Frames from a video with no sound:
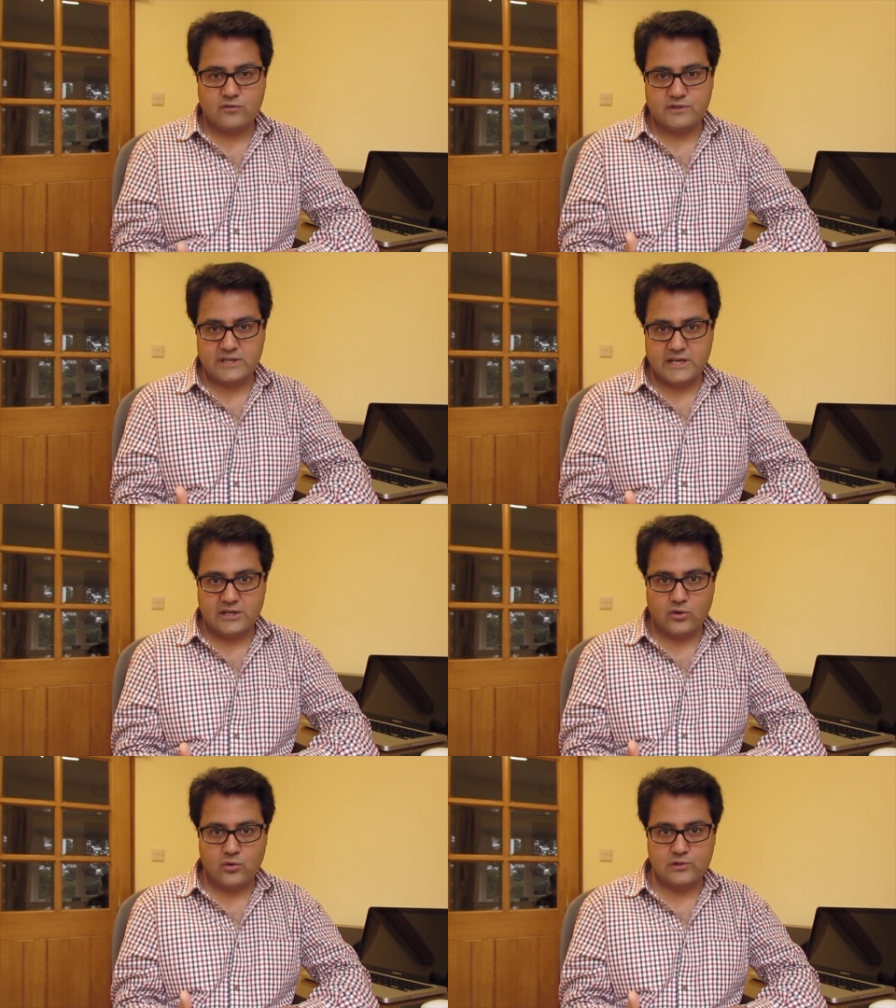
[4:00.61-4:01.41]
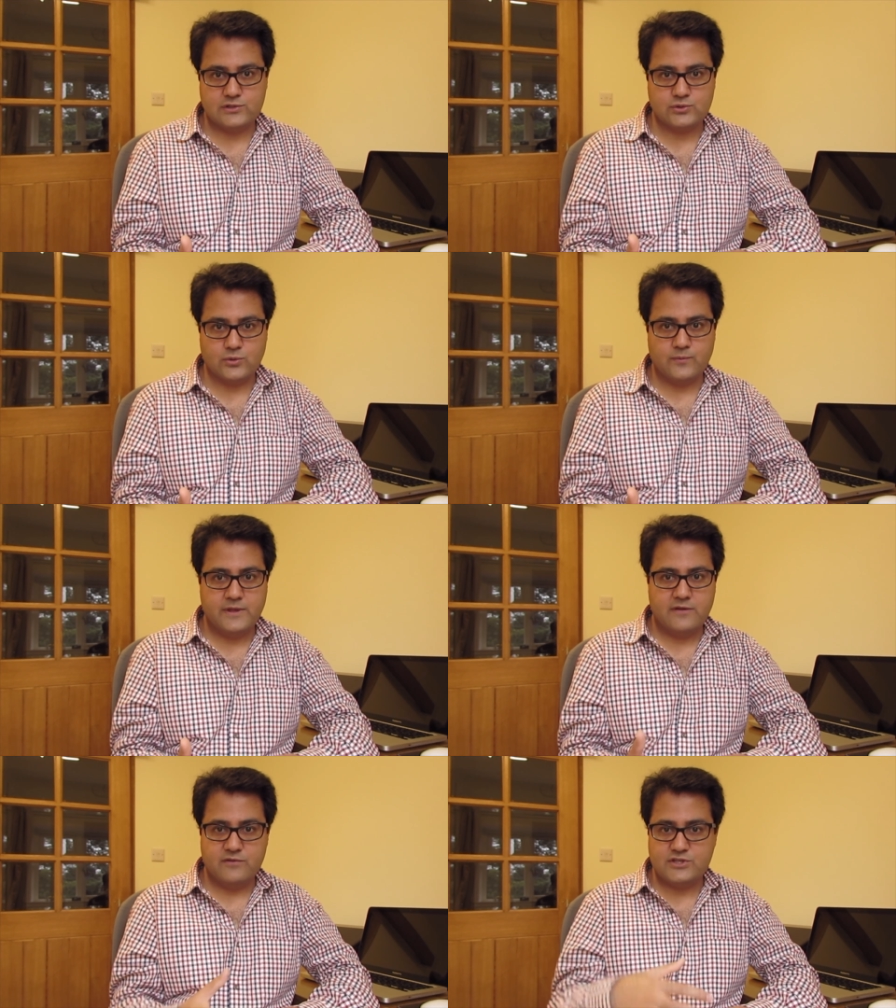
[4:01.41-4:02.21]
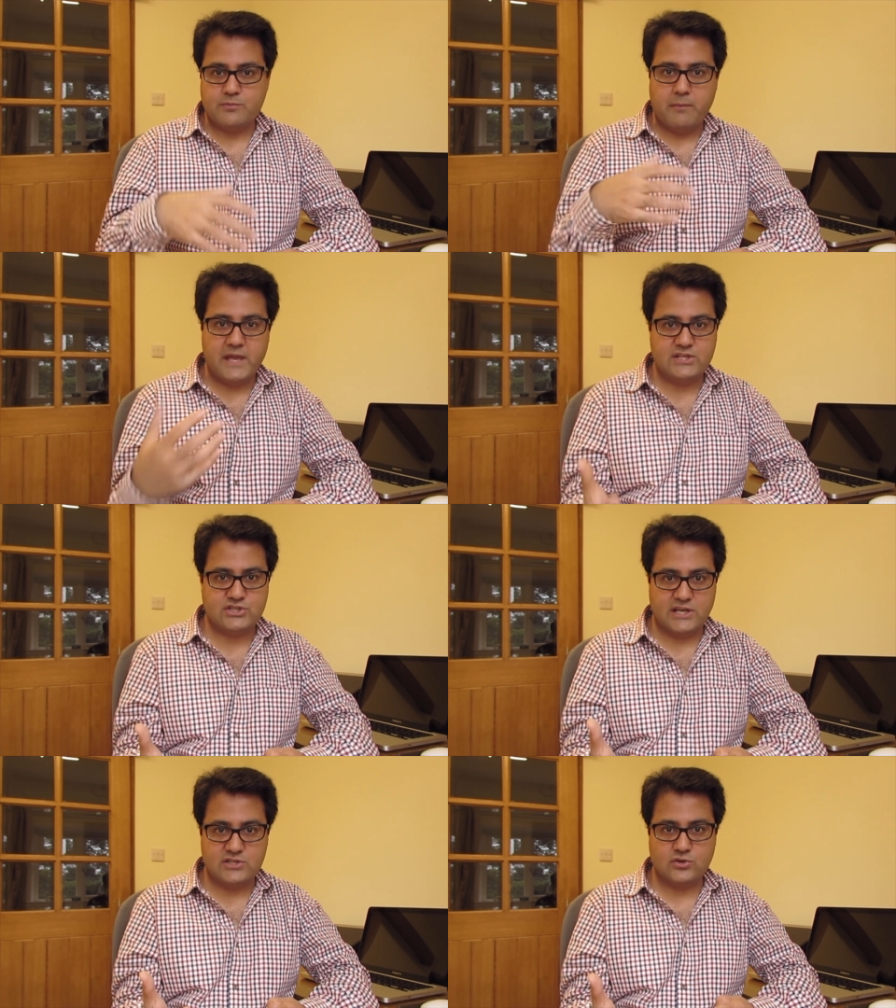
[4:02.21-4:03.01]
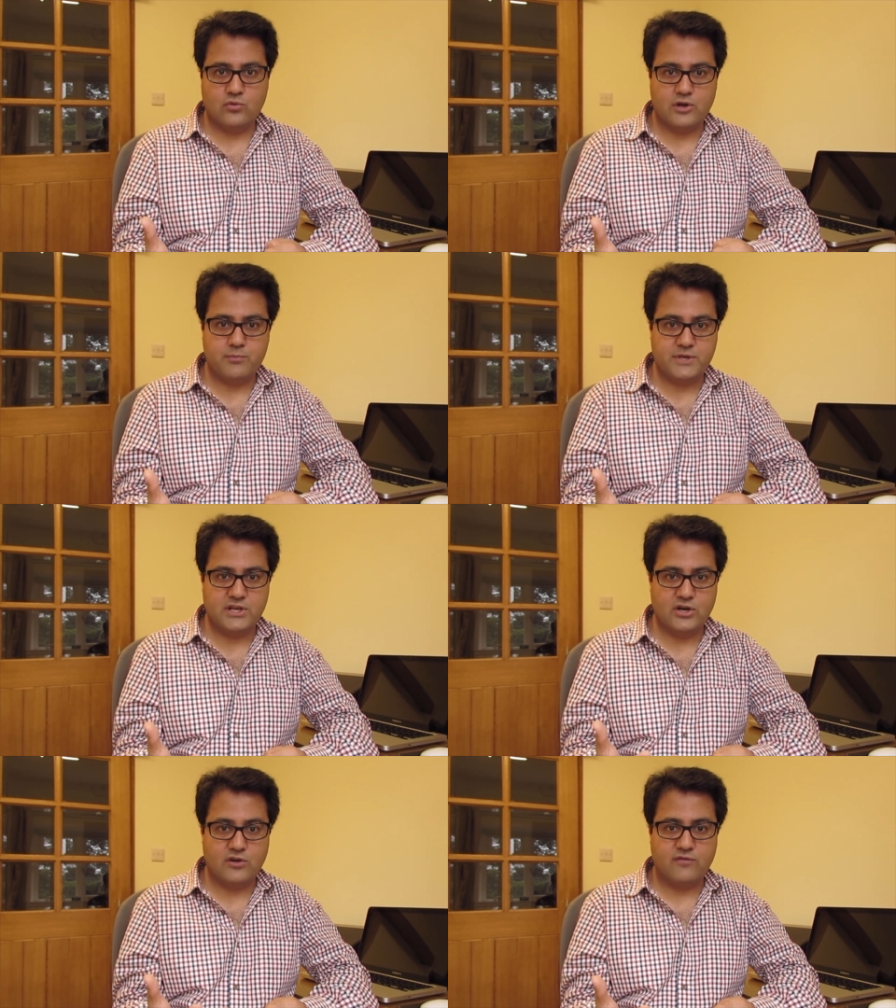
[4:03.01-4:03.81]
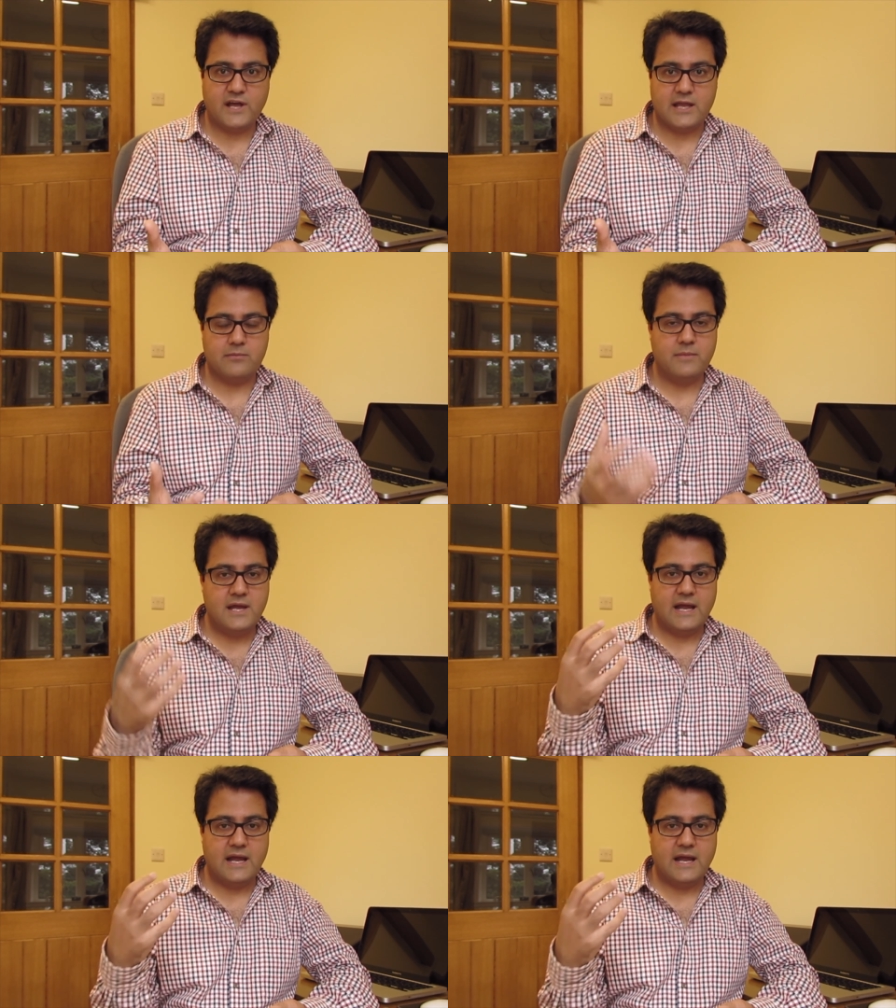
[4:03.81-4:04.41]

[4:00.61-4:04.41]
of the data also, which may change over a period of time.